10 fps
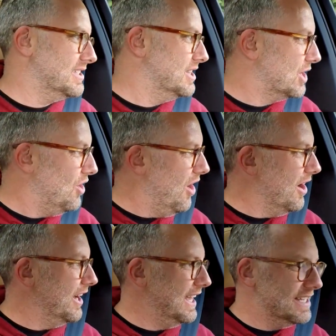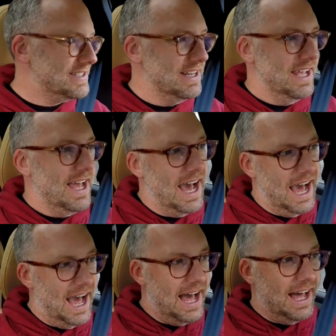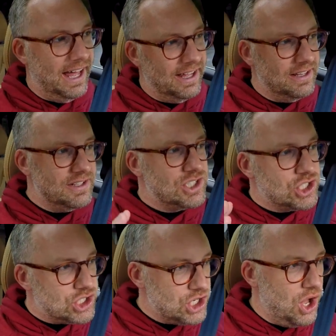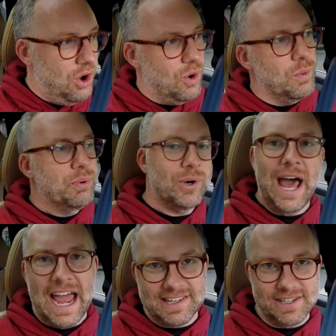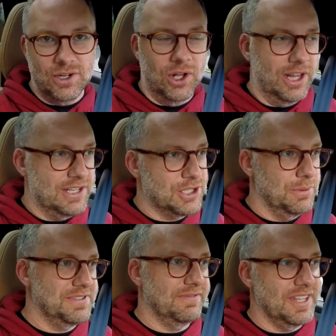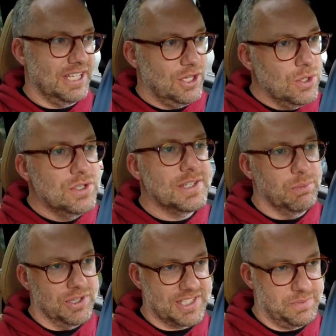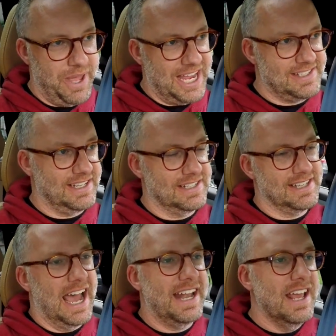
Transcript: The car is so practical in terms of the usable space inside.